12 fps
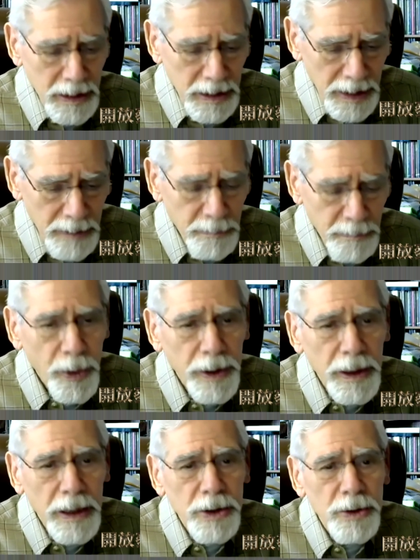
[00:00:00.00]
Input
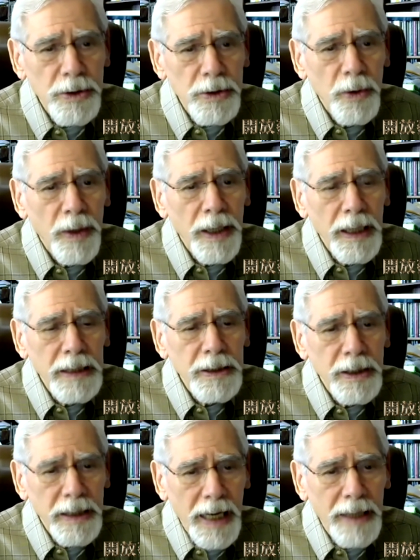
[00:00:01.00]
is going
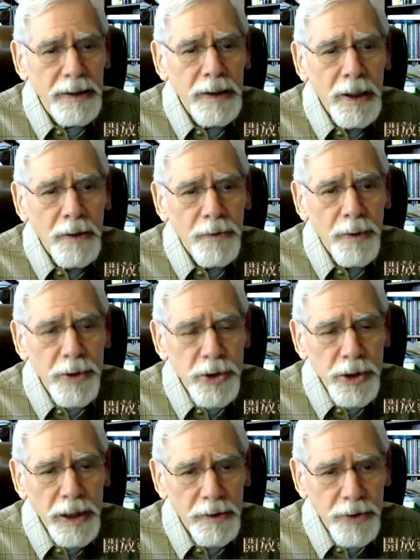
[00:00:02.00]
into that from the
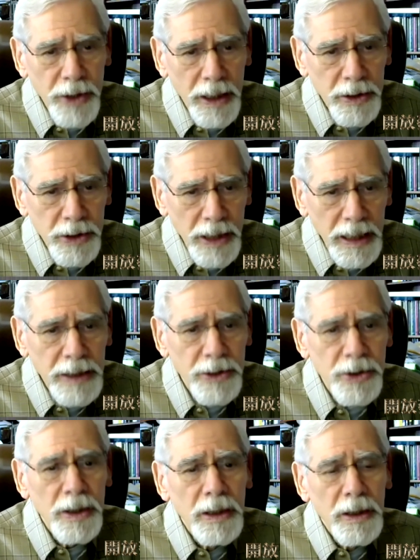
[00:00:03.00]
city of San
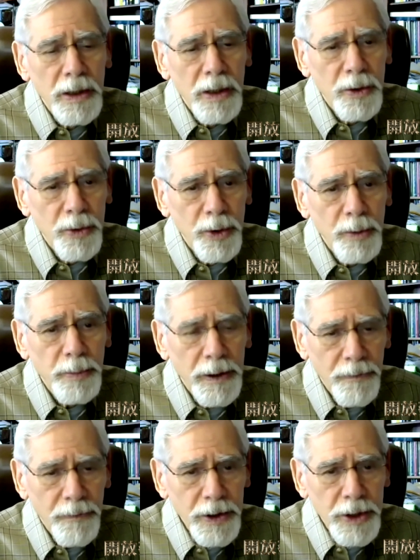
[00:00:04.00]
Jose's group and
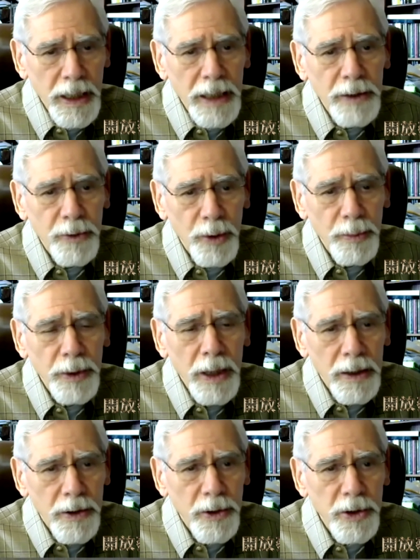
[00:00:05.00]
the VTA group
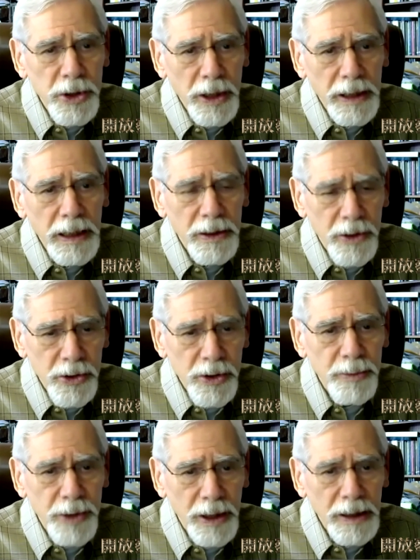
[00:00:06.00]
that are studying the
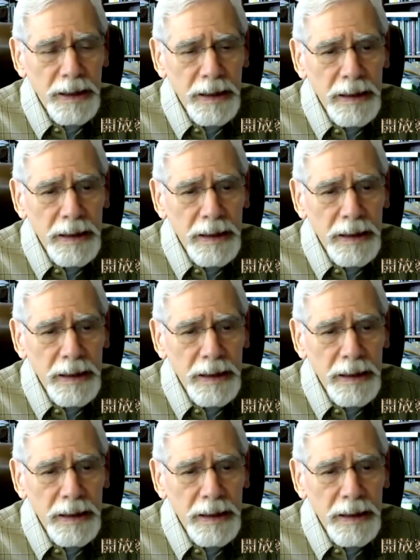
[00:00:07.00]
subject.